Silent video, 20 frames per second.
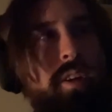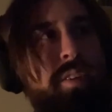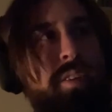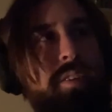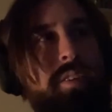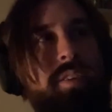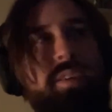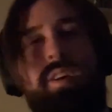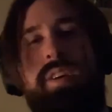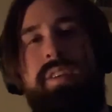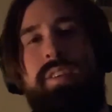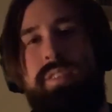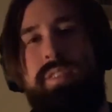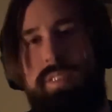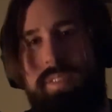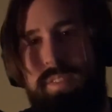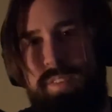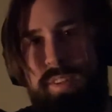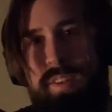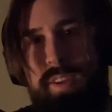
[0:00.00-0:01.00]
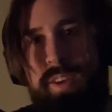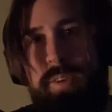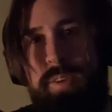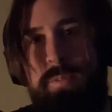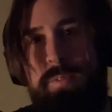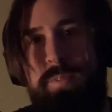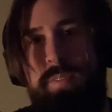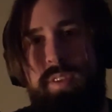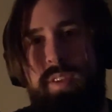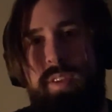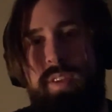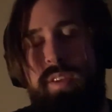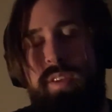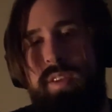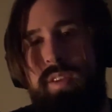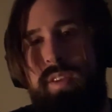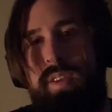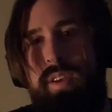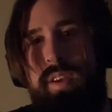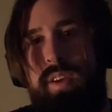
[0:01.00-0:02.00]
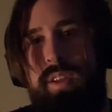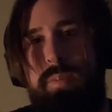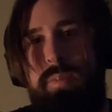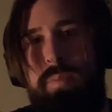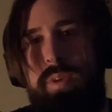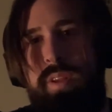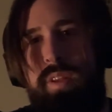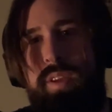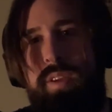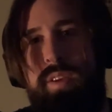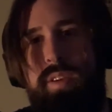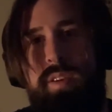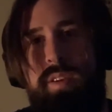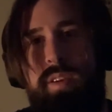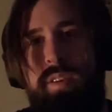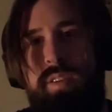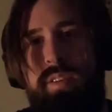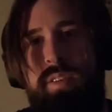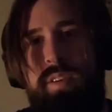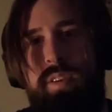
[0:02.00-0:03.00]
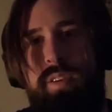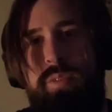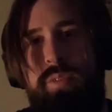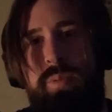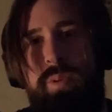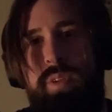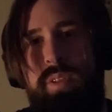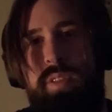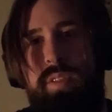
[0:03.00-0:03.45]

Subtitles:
and goddesses that I've had immediate contact with.